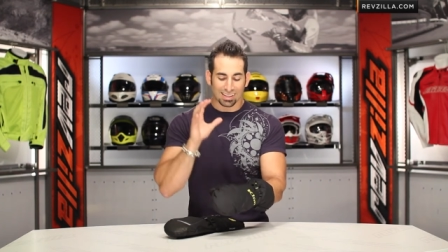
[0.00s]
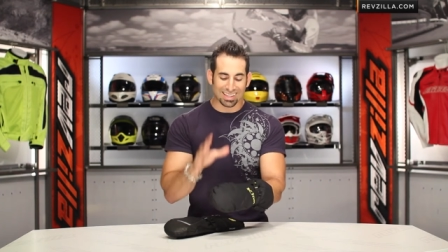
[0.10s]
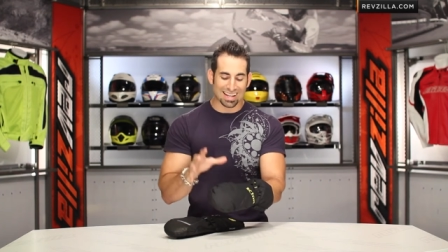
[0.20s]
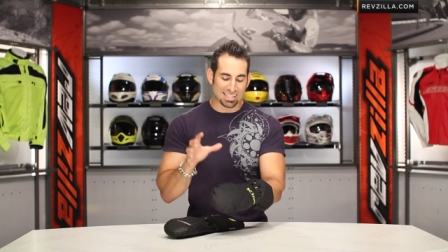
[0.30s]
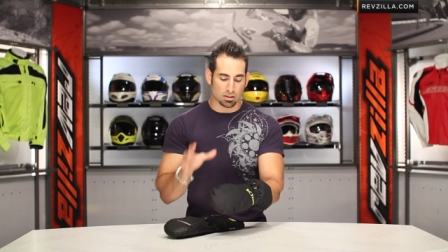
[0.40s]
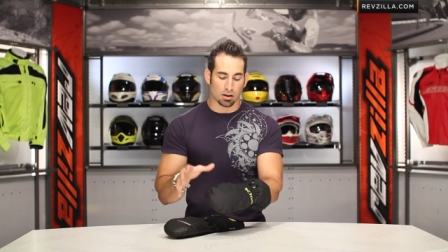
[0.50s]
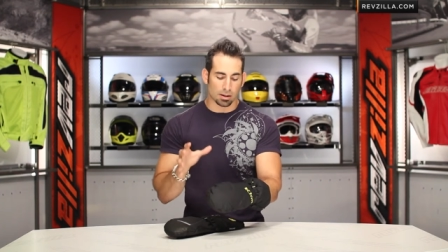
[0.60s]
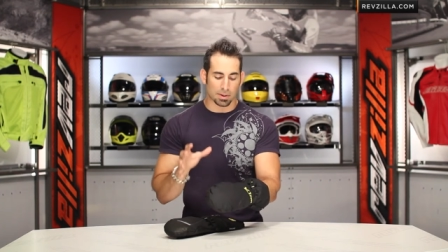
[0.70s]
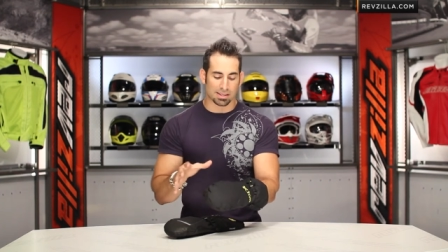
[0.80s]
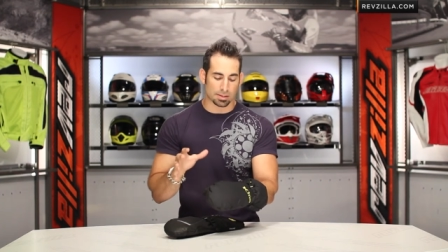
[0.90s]
Let's talk
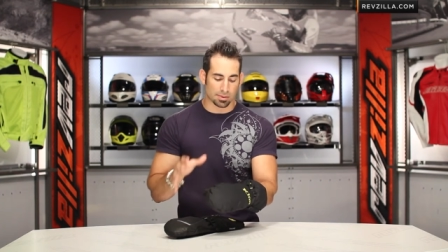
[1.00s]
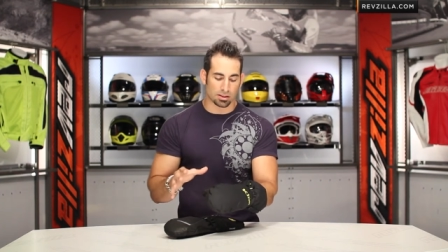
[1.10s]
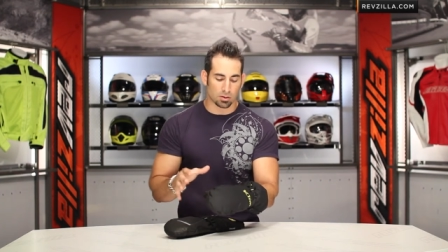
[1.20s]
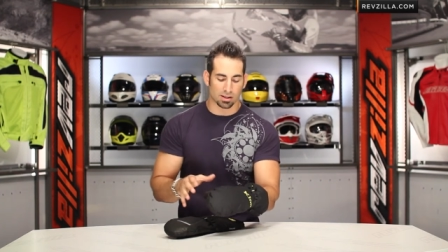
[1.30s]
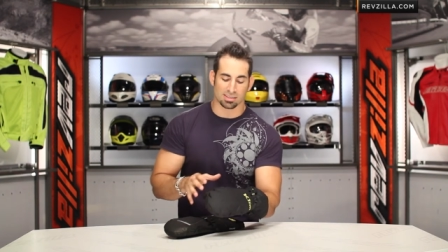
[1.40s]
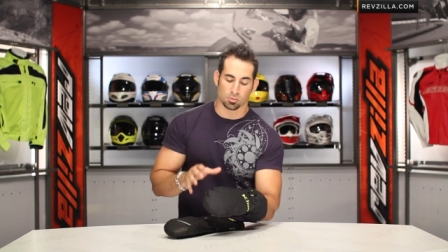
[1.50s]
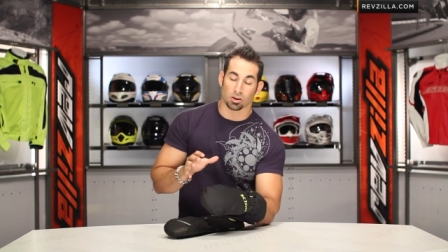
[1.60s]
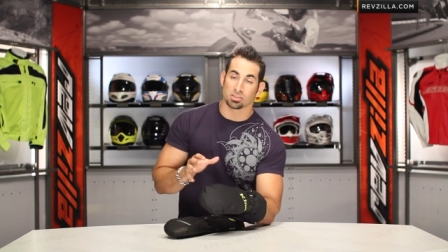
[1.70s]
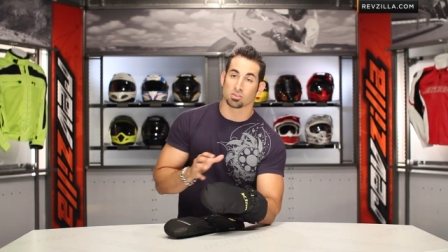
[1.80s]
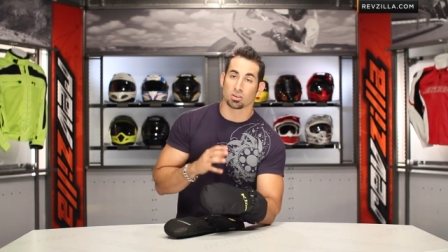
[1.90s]
about some of the nuances. We
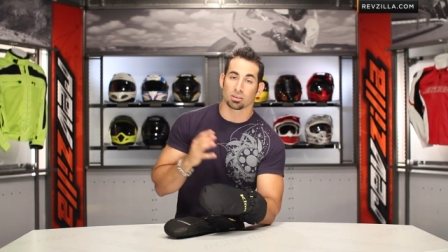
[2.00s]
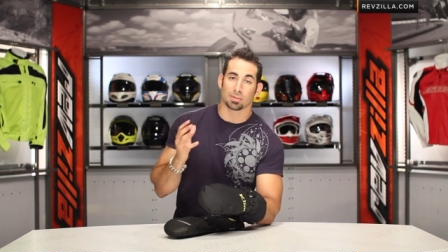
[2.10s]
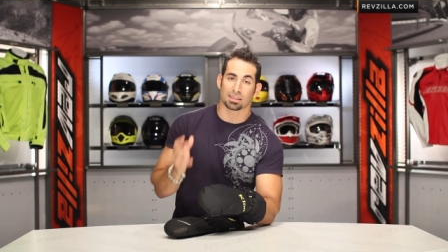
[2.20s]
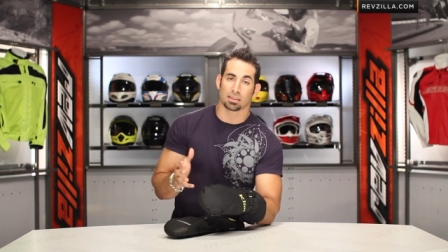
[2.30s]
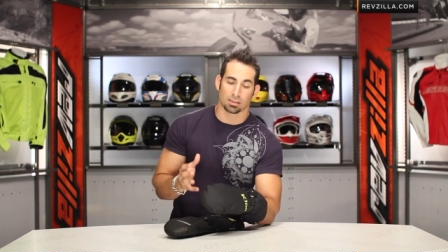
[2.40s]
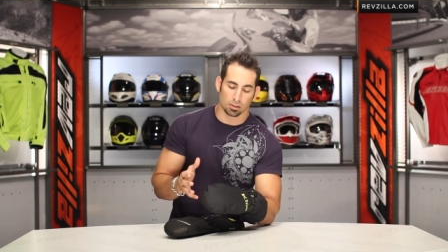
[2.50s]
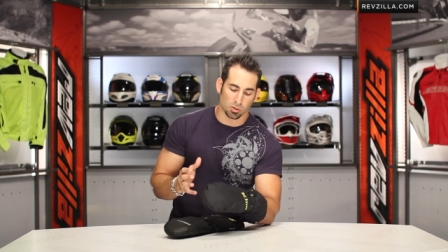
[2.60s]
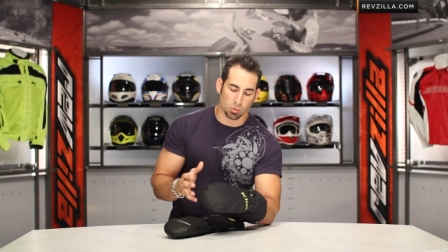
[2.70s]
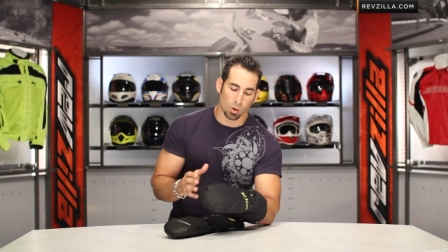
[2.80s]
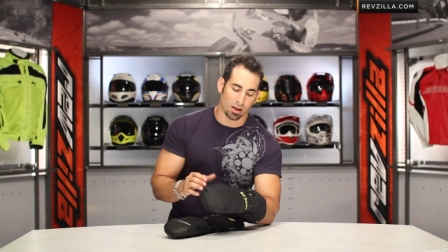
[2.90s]
also talked about the
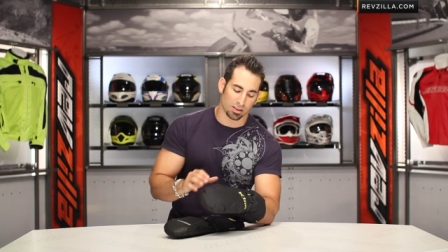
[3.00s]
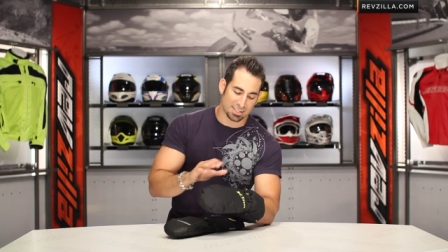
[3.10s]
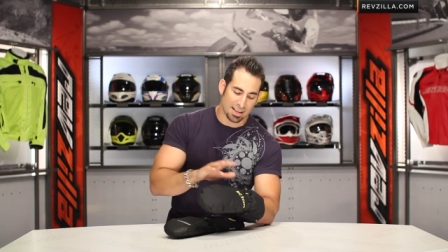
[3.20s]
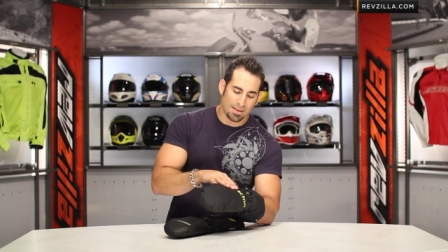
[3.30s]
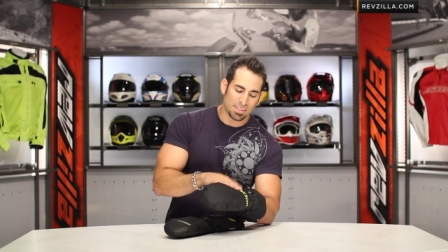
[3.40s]
thermal qualities.